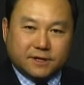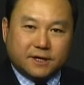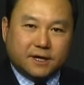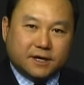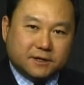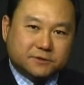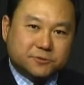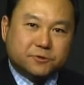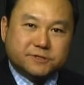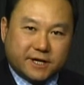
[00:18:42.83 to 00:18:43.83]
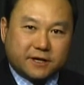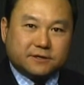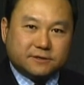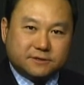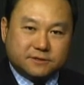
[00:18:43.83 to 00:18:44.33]
to protect
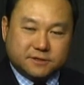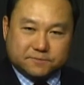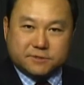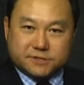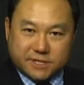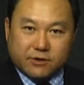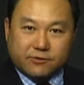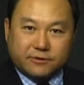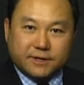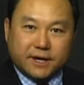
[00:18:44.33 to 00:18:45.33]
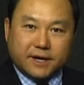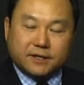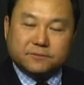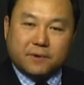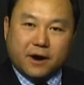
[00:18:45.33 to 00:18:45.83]
the seller
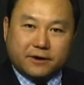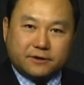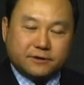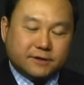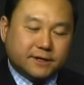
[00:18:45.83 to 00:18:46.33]
and the buyer,